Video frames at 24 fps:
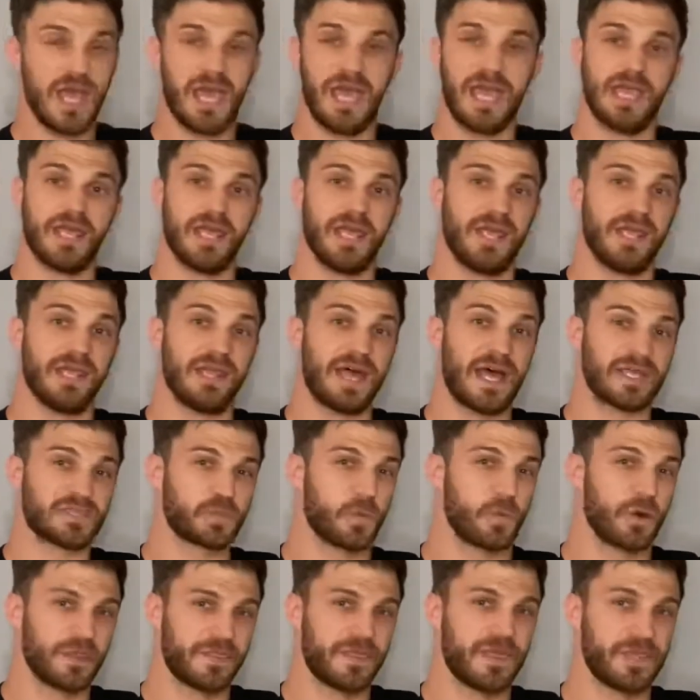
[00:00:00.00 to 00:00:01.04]
And that's
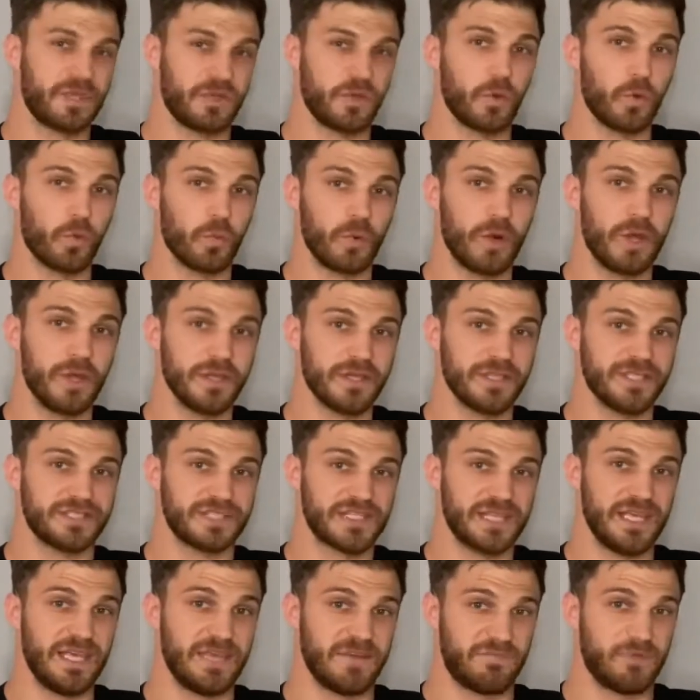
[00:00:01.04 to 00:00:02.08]
one thing you'll really
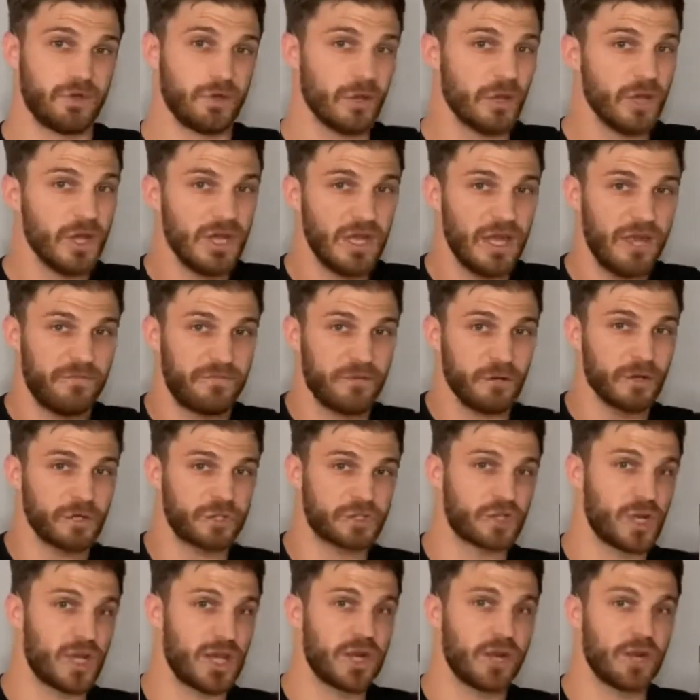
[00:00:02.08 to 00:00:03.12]
see. If you're a
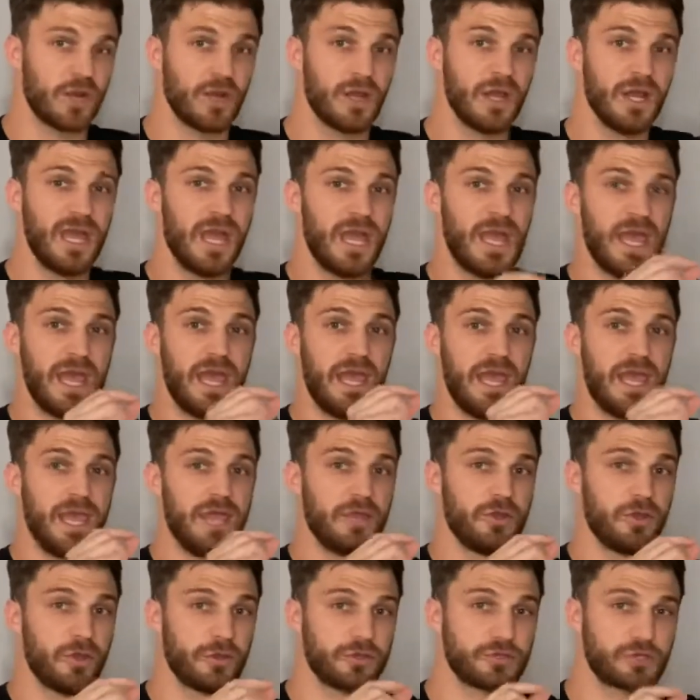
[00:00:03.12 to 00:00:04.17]
trainer
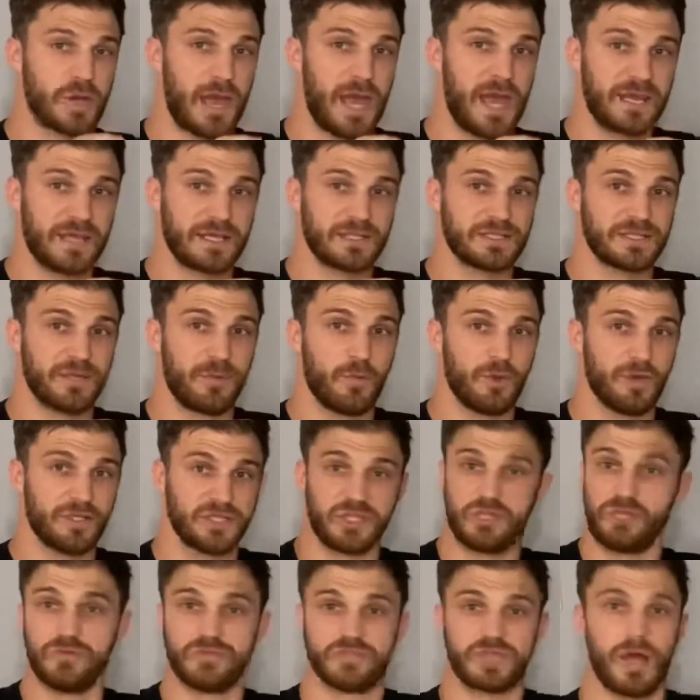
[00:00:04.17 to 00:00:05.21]
and you're tracking someone
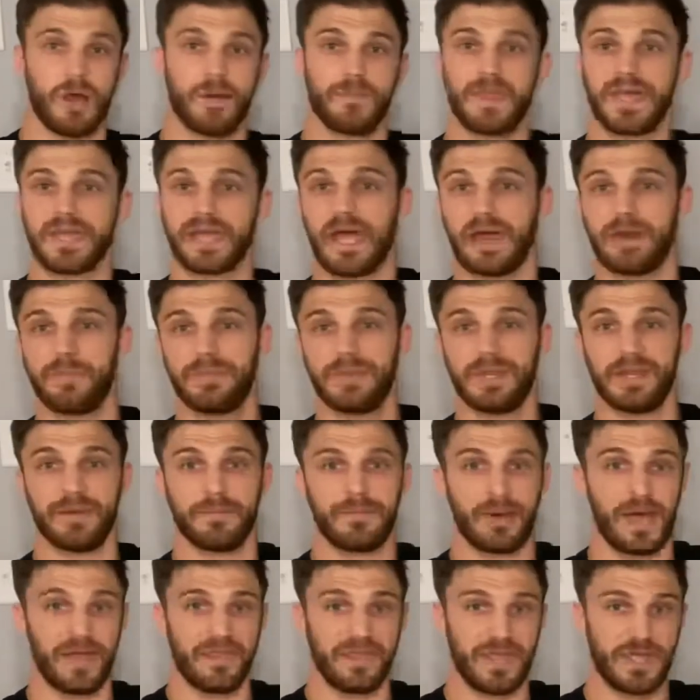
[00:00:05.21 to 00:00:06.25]
and you tell them they got to beat it
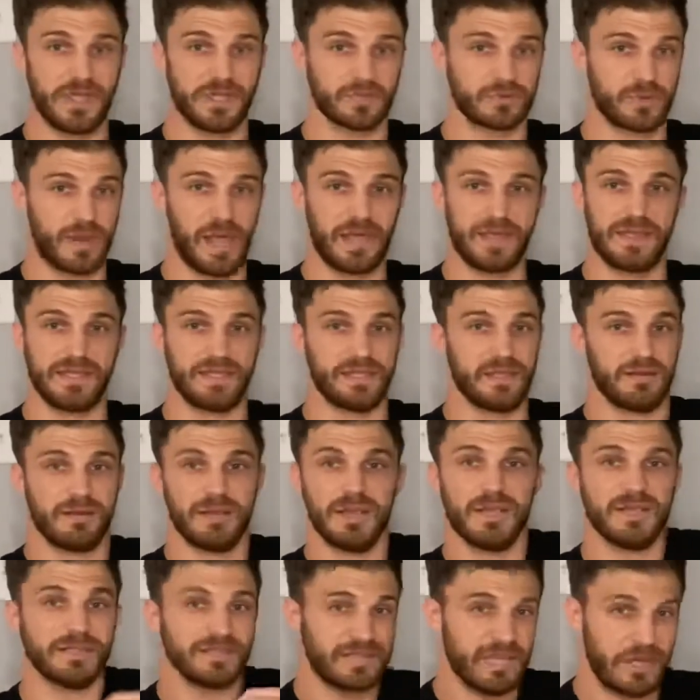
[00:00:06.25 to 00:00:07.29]
by this, right? They did
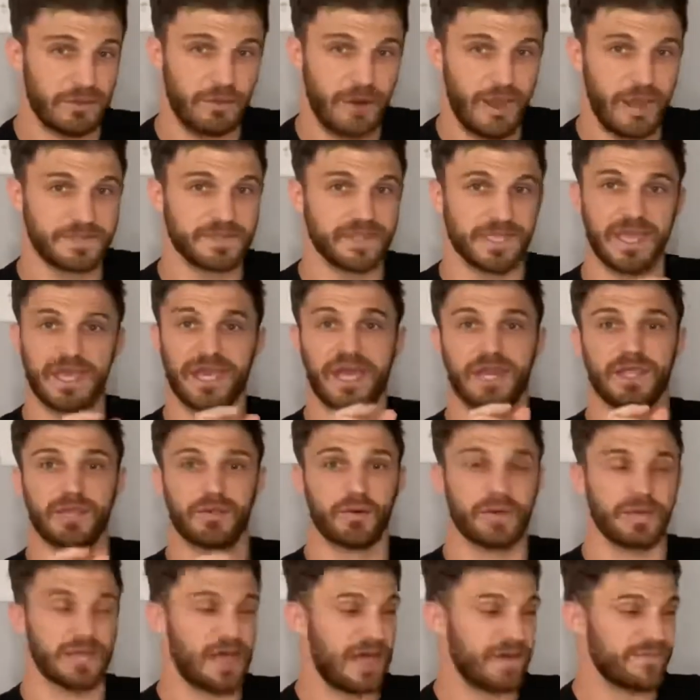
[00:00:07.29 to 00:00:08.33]
10 reps and they got to
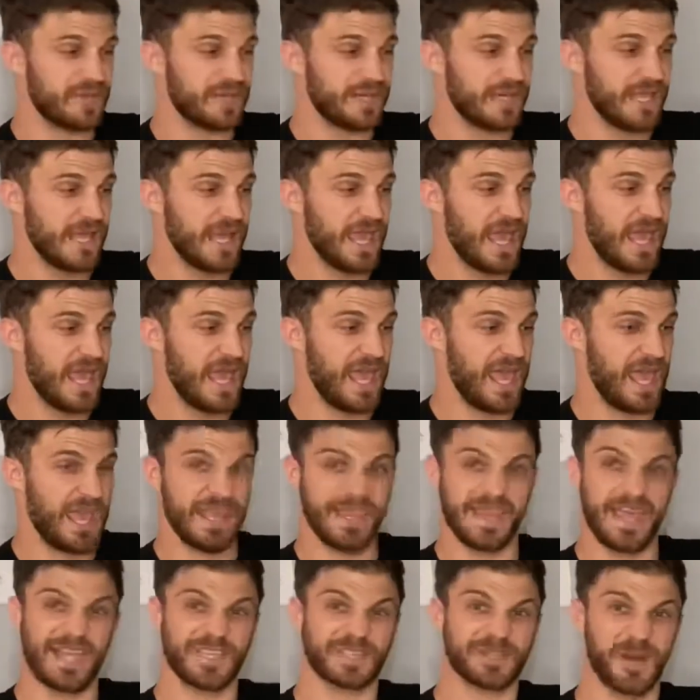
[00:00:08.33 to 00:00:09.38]
do 11,
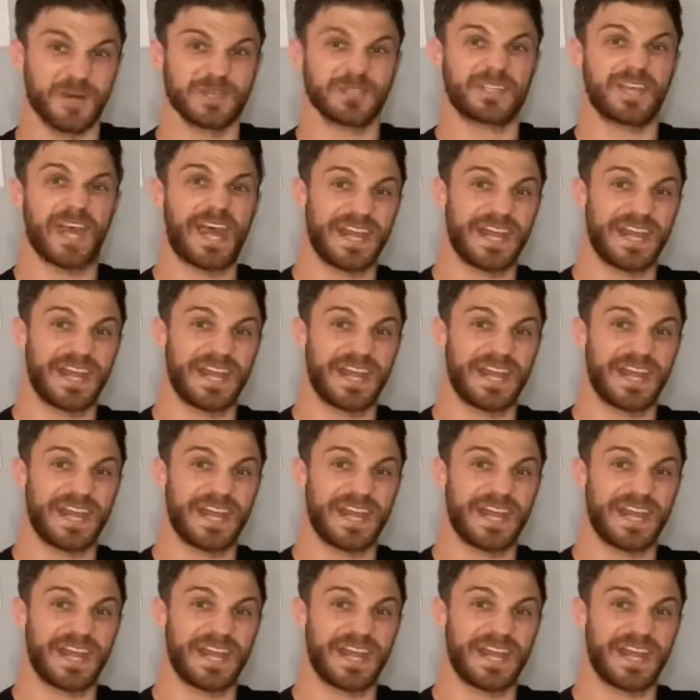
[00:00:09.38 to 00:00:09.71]
and they start to kind of